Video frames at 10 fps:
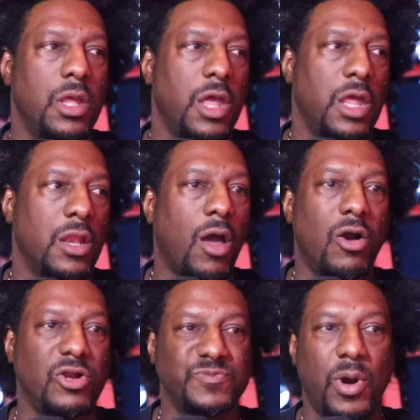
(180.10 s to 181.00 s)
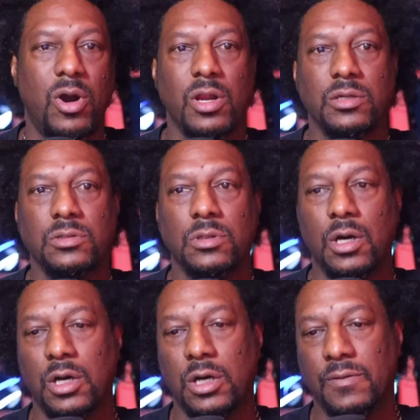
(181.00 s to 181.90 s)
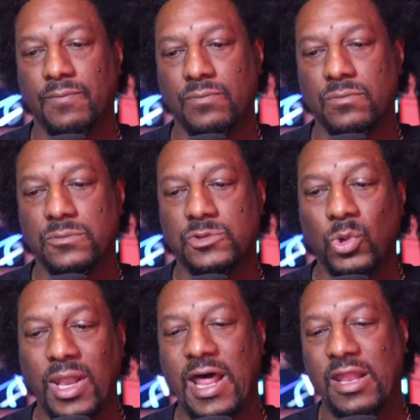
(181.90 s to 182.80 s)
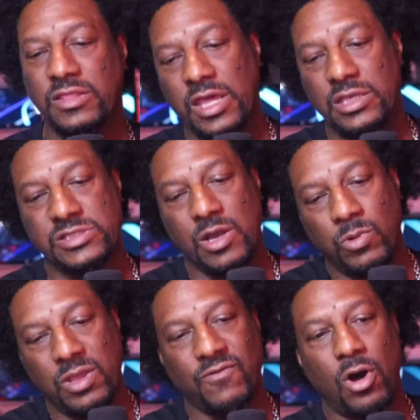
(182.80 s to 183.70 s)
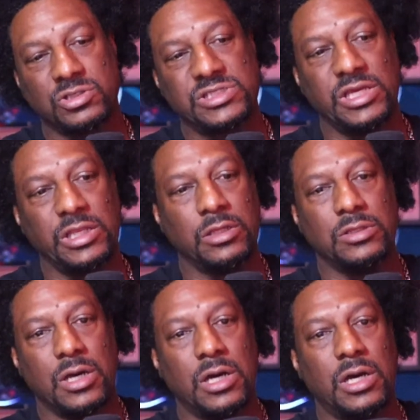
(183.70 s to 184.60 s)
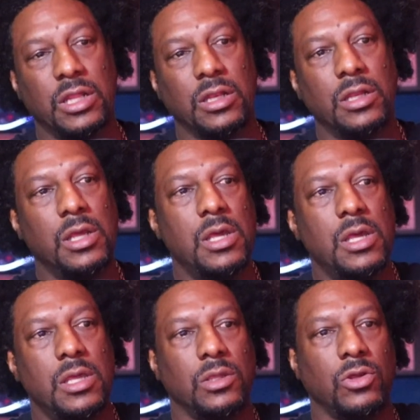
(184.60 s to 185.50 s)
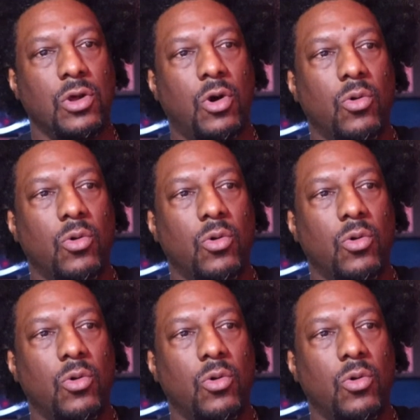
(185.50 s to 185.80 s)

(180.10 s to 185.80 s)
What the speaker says: in large part to a lot of things that we've all seen and done. And, you know,